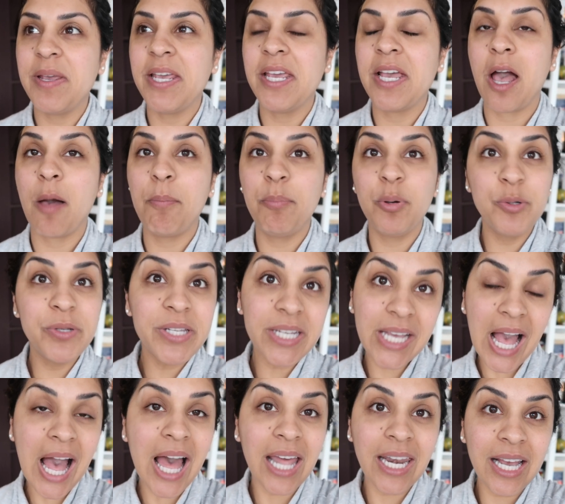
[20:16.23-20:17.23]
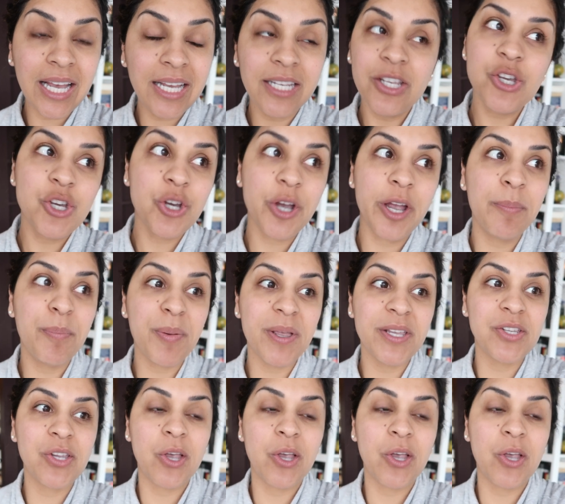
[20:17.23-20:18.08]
me a Punta Cana trip.